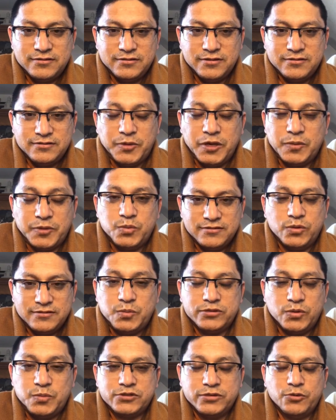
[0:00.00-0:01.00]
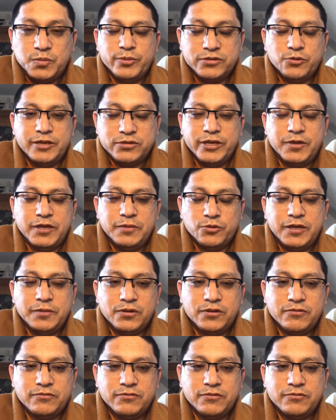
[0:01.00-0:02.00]
People, so many
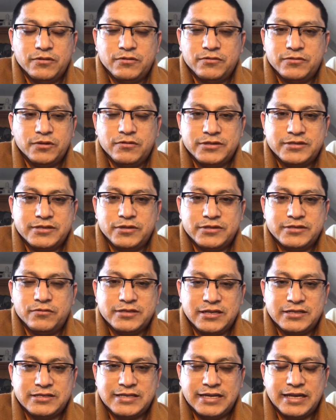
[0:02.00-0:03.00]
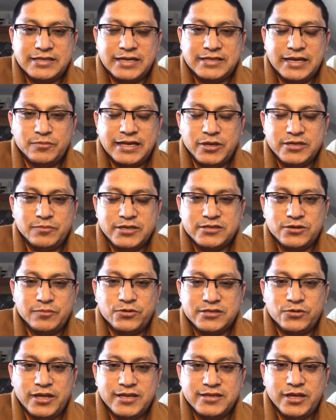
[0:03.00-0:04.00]
people, were oh, just uh, telling me
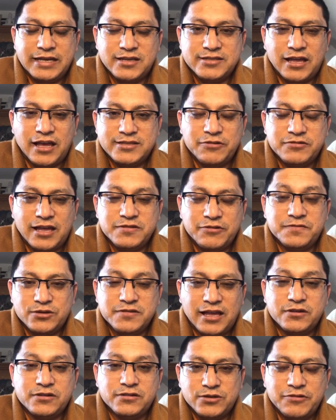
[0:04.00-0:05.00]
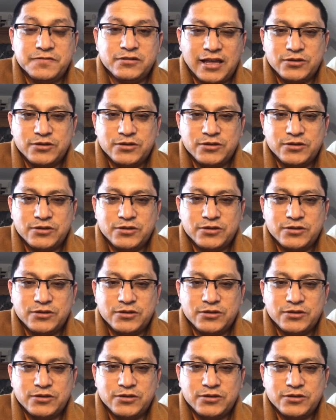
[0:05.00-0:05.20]
stories that how difficult that